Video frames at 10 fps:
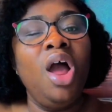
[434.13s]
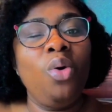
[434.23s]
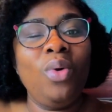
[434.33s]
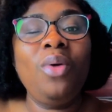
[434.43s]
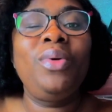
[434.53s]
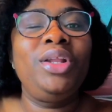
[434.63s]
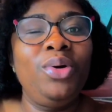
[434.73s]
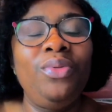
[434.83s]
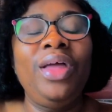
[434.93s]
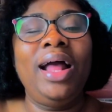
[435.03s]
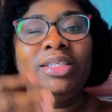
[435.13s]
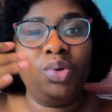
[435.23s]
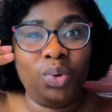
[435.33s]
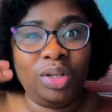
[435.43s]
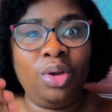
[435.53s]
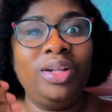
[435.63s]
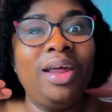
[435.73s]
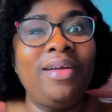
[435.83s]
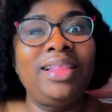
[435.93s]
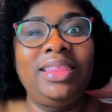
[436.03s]
when we know that
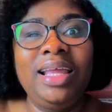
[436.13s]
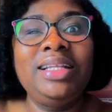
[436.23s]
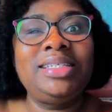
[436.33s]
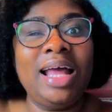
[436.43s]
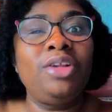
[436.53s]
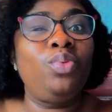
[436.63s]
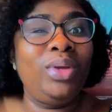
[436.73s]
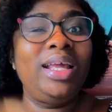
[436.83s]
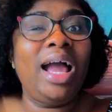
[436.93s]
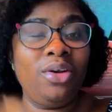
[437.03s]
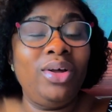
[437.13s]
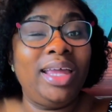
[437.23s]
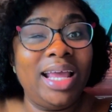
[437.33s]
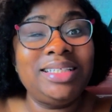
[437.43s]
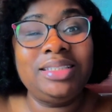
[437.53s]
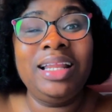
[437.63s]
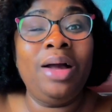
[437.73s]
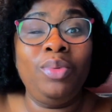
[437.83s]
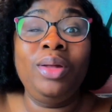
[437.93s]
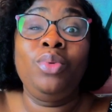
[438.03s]
there are things that we cannot get,
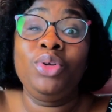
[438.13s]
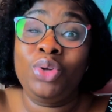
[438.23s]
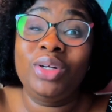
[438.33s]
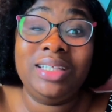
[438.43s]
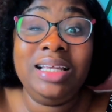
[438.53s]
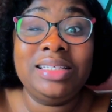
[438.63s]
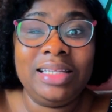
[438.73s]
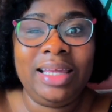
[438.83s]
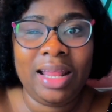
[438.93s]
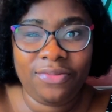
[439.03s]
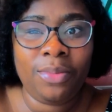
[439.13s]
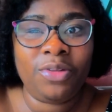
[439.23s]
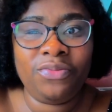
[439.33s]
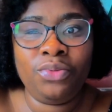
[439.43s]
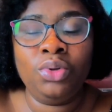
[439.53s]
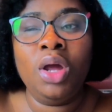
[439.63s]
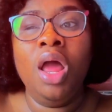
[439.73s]
that we would not easily get from the food.